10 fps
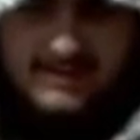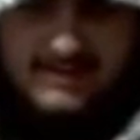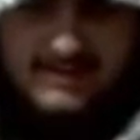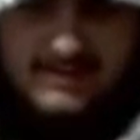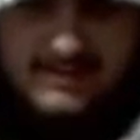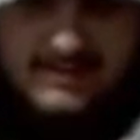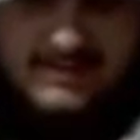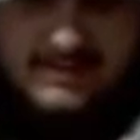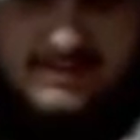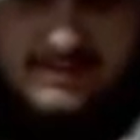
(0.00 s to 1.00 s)

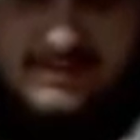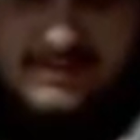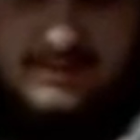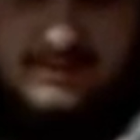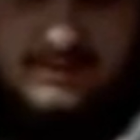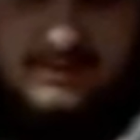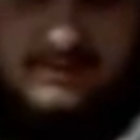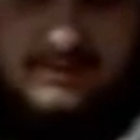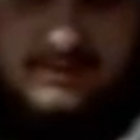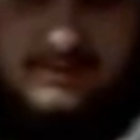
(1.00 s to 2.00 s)

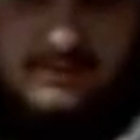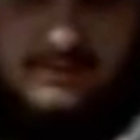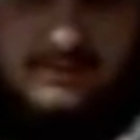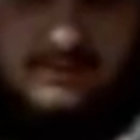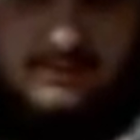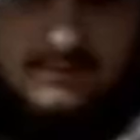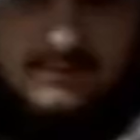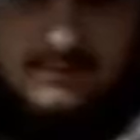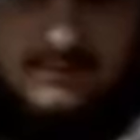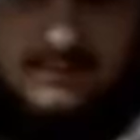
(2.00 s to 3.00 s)

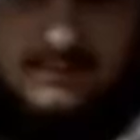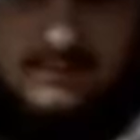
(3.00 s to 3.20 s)
Nobody speaks.